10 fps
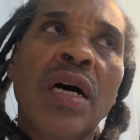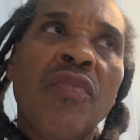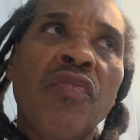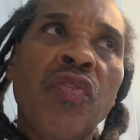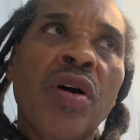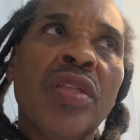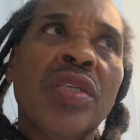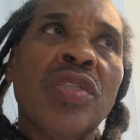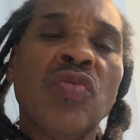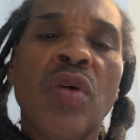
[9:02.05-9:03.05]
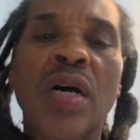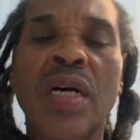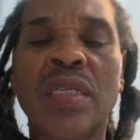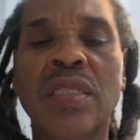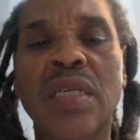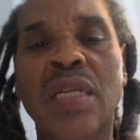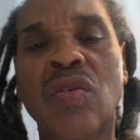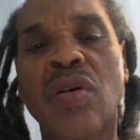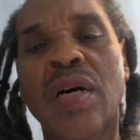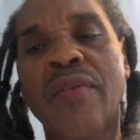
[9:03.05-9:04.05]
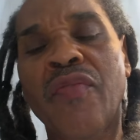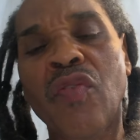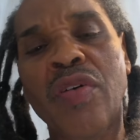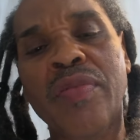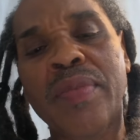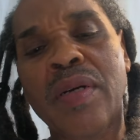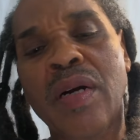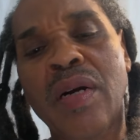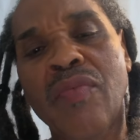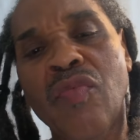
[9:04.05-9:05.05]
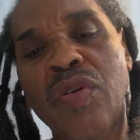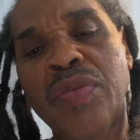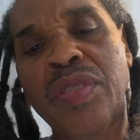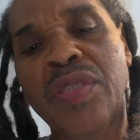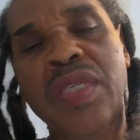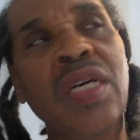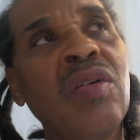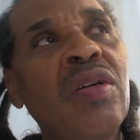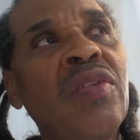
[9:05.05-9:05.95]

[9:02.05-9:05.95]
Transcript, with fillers: a few other the swans i know uh, a few of them uh, we was in jail in